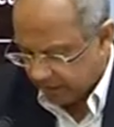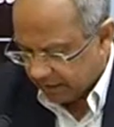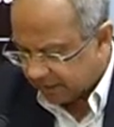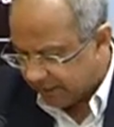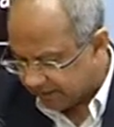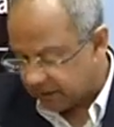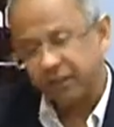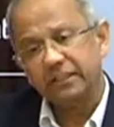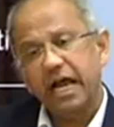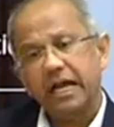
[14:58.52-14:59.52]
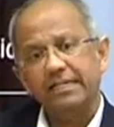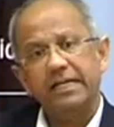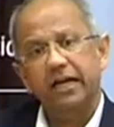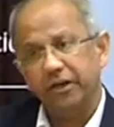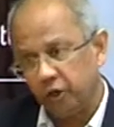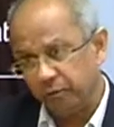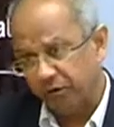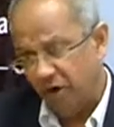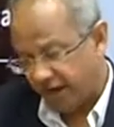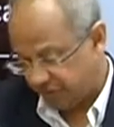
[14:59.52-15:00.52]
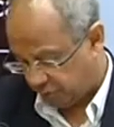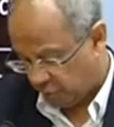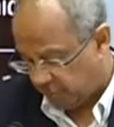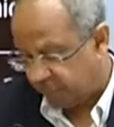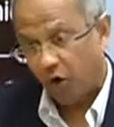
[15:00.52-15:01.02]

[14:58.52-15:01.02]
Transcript: civil society and human rights groups